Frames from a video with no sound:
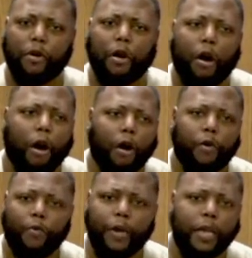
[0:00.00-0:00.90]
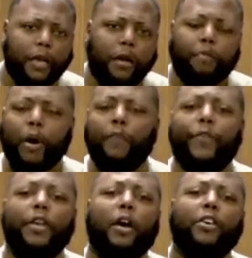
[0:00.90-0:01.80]
Are we puffing
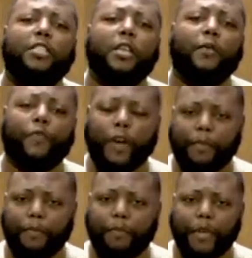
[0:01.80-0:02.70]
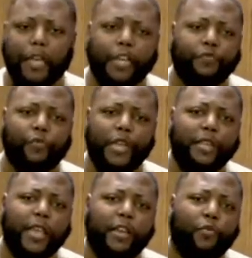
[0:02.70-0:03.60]
ourselves up because we
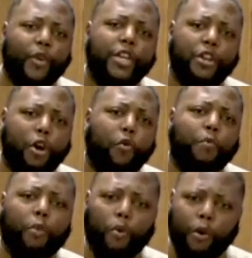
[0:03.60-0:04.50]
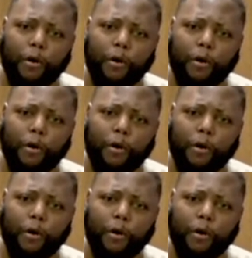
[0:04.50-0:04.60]
think we know more?